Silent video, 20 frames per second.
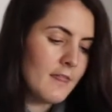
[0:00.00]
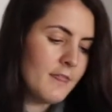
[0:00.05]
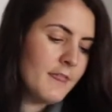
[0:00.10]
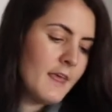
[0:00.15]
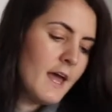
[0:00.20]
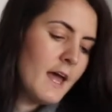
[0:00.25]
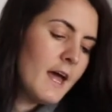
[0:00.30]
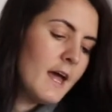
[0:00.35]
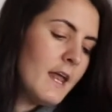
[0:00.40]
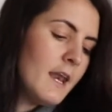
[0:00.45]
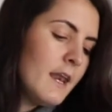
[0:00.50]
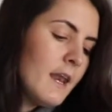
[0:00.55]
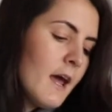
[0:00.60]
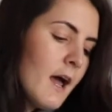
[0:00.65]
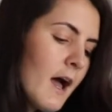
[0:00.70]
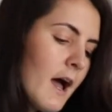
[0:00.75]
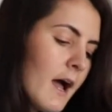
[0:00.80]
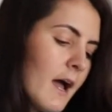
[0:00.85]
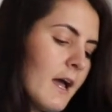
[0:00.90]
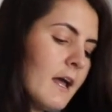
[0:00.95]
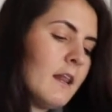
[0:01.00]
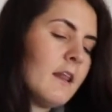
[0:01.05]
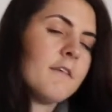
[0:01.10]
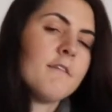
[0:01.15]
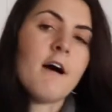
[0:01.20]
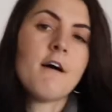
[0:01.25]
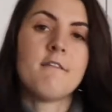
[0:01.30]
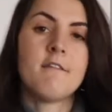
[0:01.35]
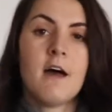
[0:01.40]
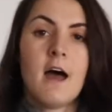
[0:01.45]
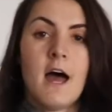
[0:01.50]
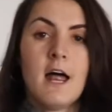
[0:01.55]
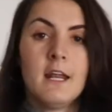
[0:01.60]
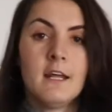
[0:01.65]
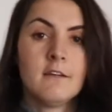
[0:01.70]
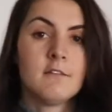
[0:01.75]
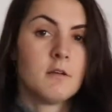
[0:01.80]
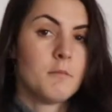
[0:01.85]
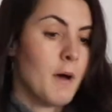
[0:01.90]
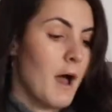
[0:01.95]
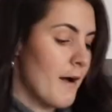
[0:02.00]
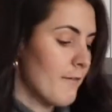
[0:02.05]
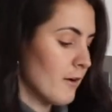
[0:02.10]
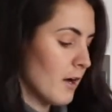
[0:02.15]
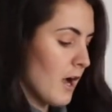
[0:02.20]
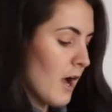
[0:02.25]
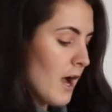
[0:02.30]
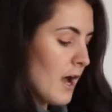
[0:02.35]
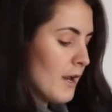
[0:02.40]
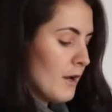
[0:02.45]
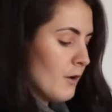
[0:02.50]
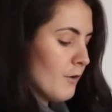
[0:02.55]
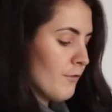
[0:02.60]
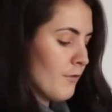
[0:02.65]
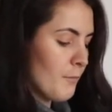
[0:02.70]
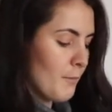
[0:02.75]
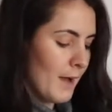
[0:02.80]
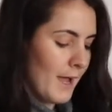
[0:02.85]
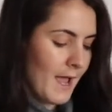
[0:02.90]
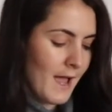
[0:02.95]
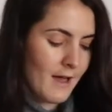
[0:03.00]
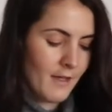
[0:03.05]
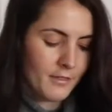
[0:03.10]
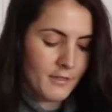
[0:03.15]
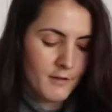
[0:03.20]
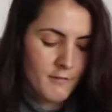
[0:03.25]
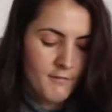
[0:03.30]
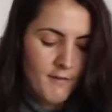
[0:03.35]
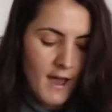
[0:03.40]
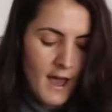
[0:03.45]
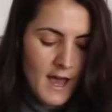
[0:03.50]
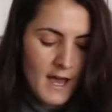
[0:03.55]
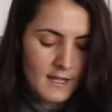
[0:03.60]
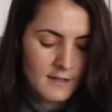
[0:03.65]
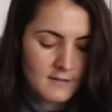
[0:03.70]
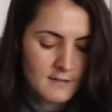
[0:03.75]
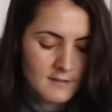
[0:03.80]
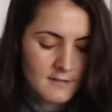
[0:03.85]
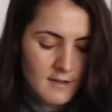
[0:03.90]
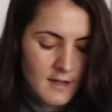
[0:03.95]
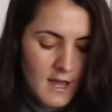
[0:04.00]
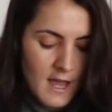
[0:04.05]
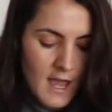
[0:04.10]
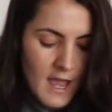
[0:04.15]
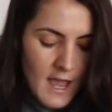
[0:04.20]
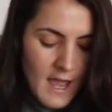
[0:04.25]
Then I love adding some avocado for my healthy fats.